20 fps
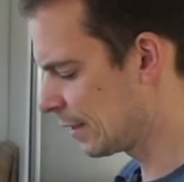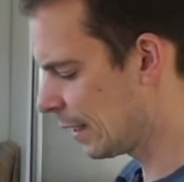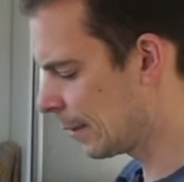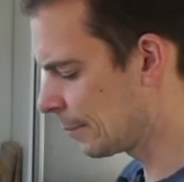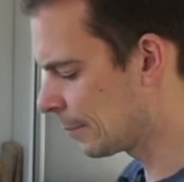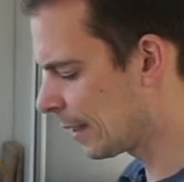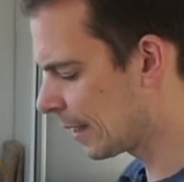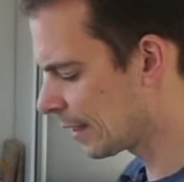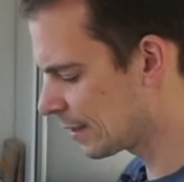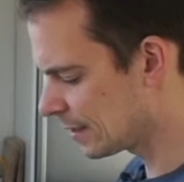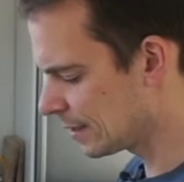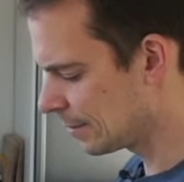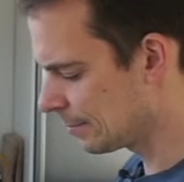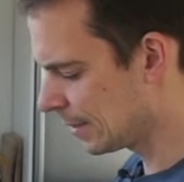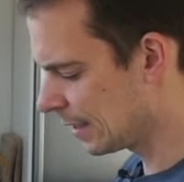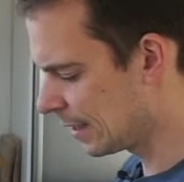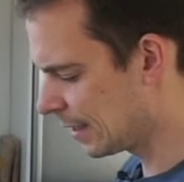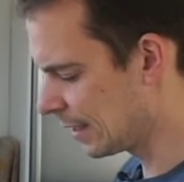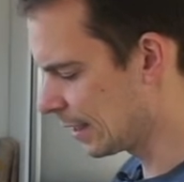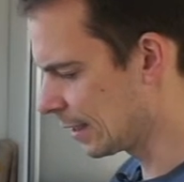I'm actually
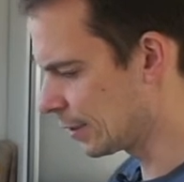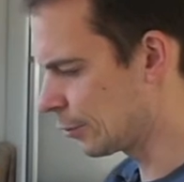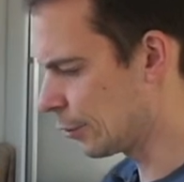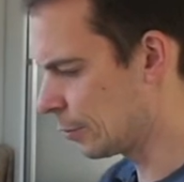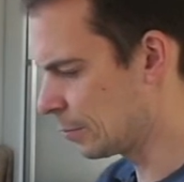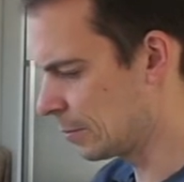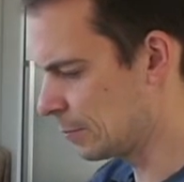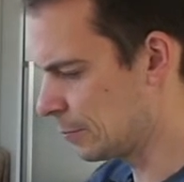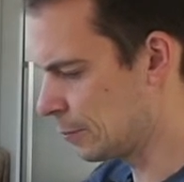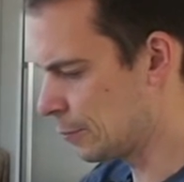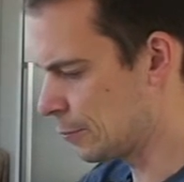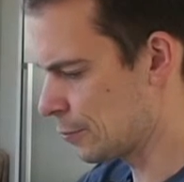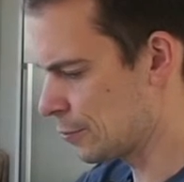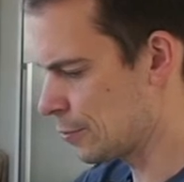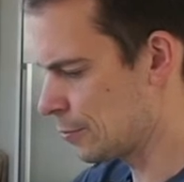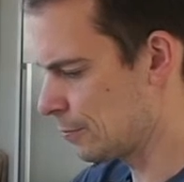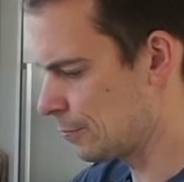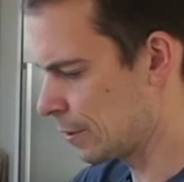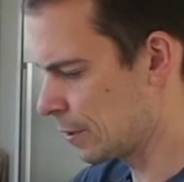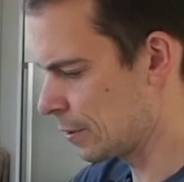making a double
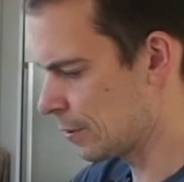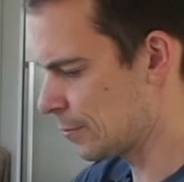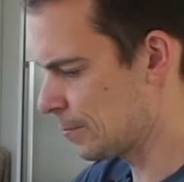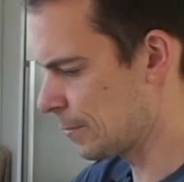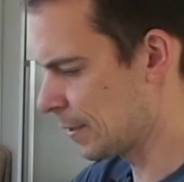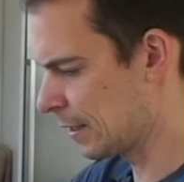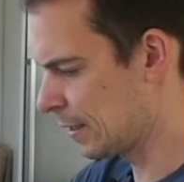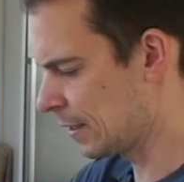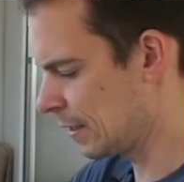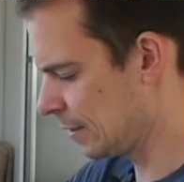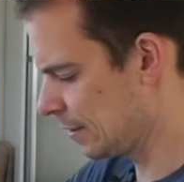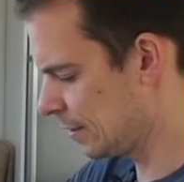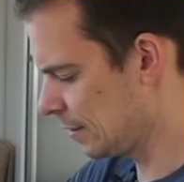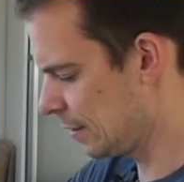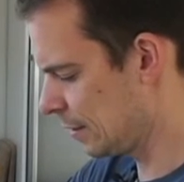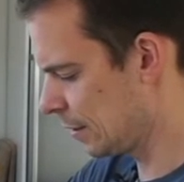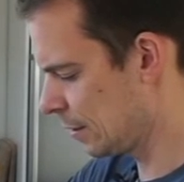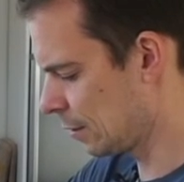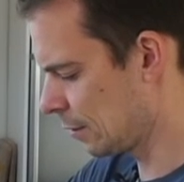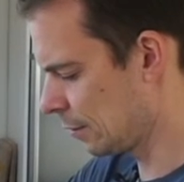portion because my kids
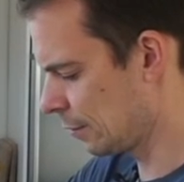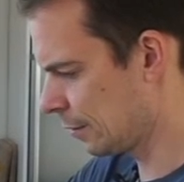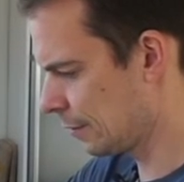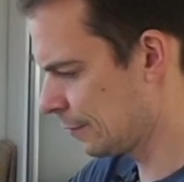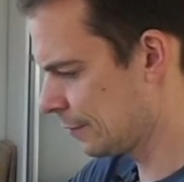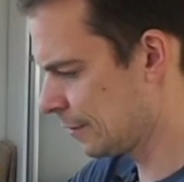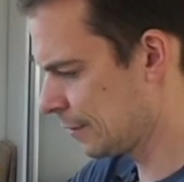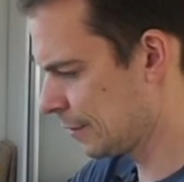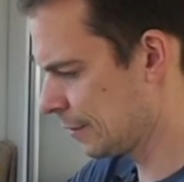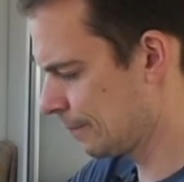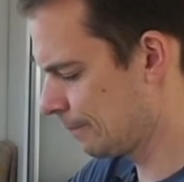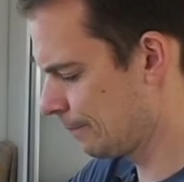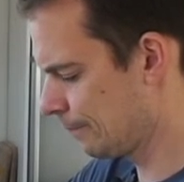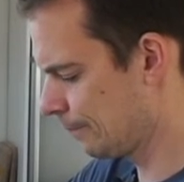eat a lot of it